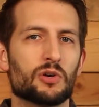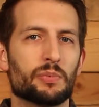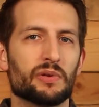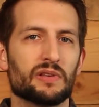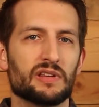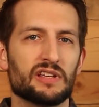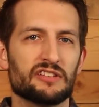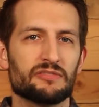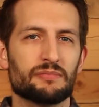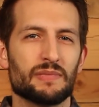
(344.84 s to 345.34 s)

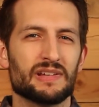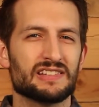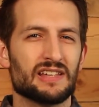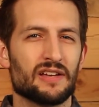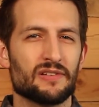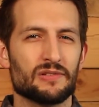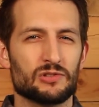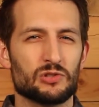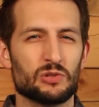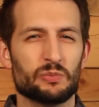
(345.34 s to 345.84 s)
belief may
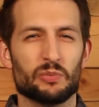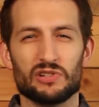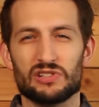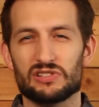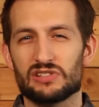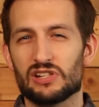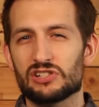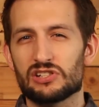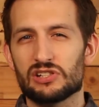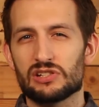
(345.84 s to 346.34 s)
sound
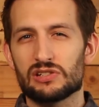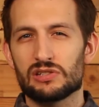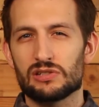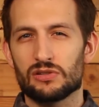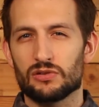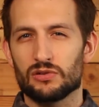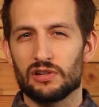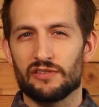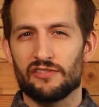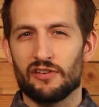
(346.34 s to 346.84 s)
superstitious
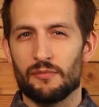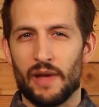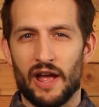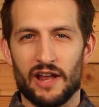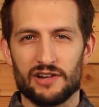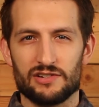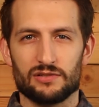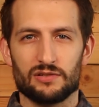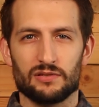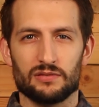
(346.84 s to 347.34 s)
or even
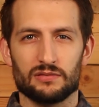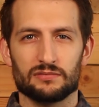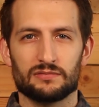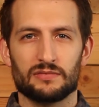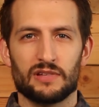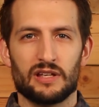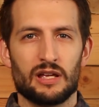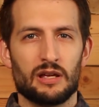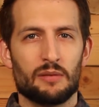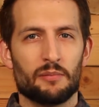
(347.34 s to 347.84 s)
magical,
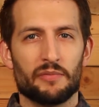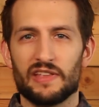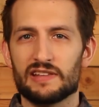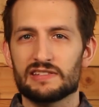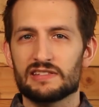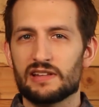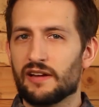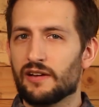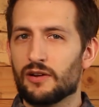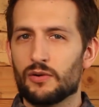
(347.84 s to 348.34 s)
but that's
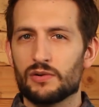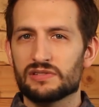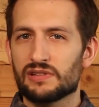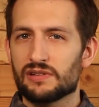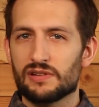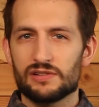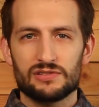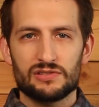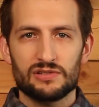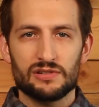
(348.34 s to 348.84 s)
not how it was
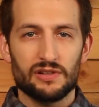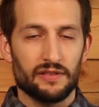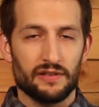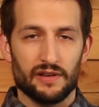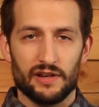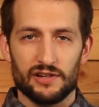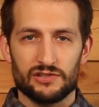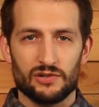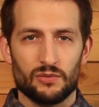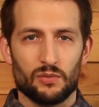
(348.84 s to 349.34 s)
understood in the
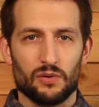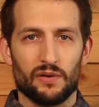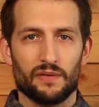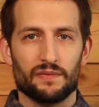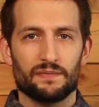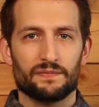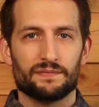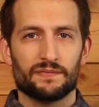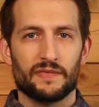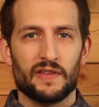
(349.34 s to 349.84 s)
ancient world.
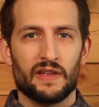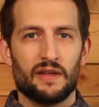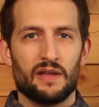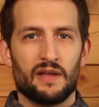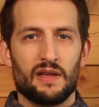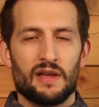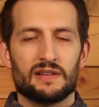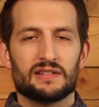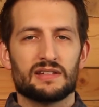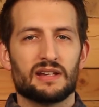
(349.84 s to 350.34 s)

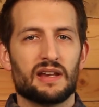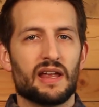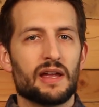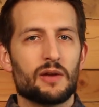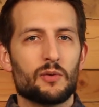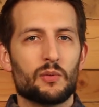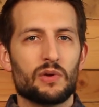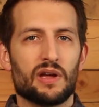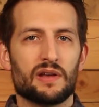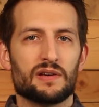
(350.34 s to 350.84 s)
Today,
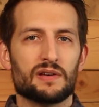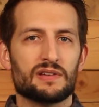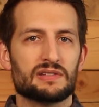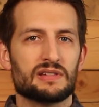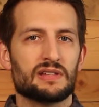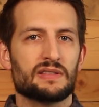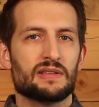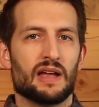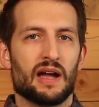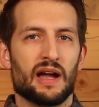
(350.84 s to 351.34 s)
we
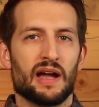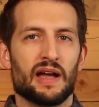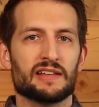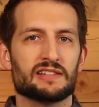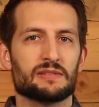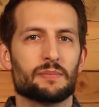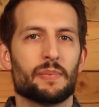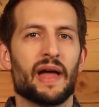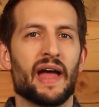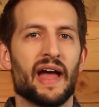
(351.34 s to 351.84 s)
understand the eye as
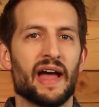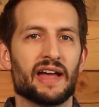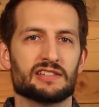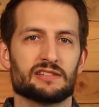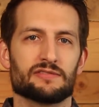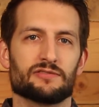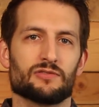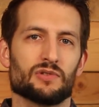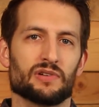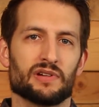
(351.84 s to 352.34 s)
a
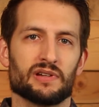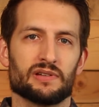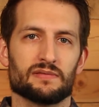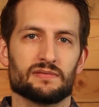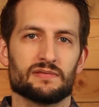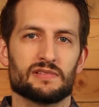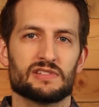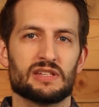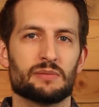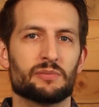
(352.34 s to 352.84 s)
passive organ,
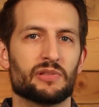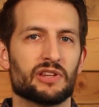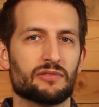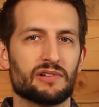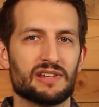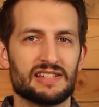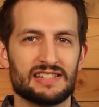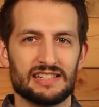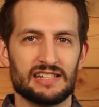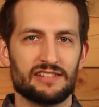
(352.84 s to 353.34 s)
simply
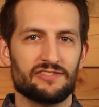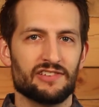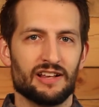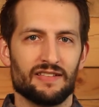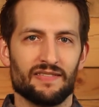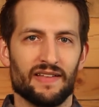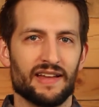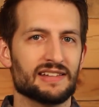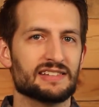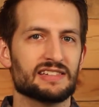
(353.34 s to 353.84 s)
receiving
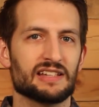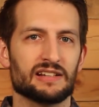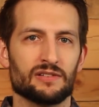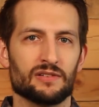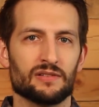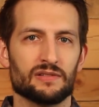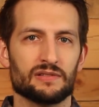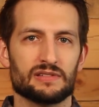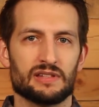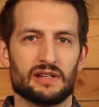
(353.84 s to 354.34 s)
light
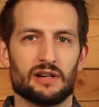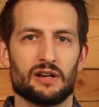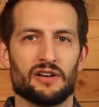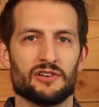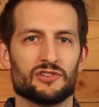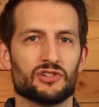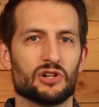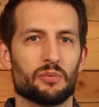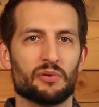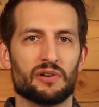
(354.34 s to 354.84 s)
signals that are
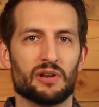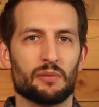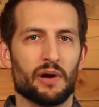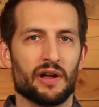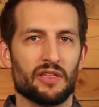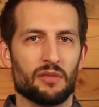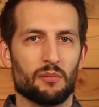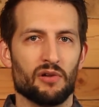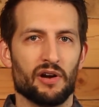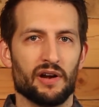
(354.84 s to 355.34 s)
interpreted by
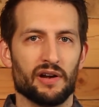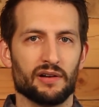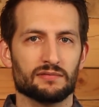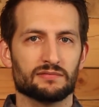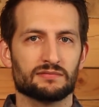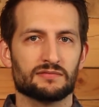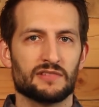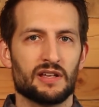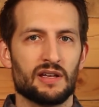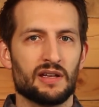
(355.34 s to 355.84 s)
the brain.
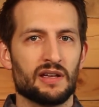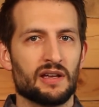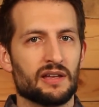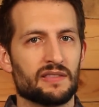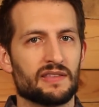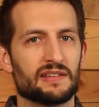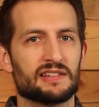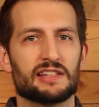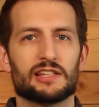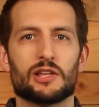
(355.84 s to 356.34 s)

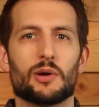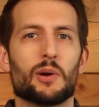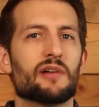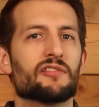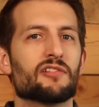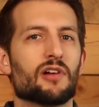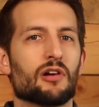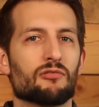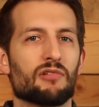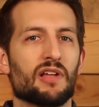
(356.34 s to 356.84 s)
This is,
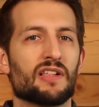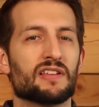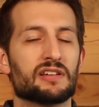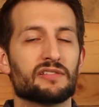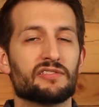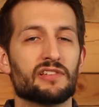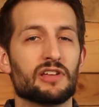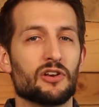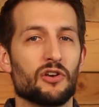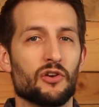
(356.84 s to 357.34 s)
however, a
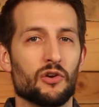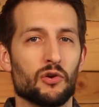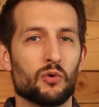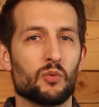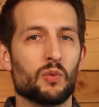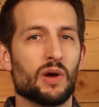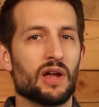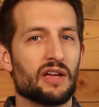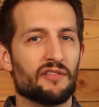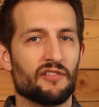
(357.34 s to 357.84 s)
relatively new
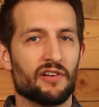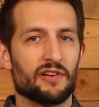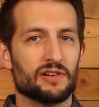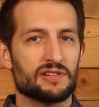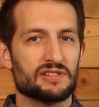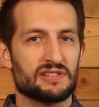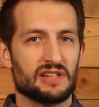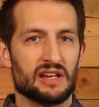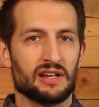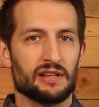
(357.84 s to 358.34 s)
way of
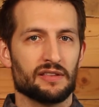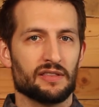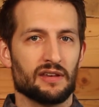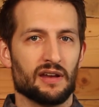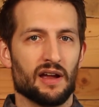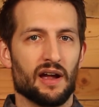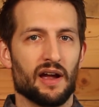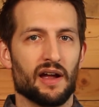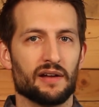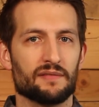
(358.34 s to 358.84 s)
understanding the
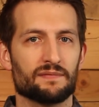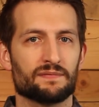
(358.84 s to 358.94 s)
eye.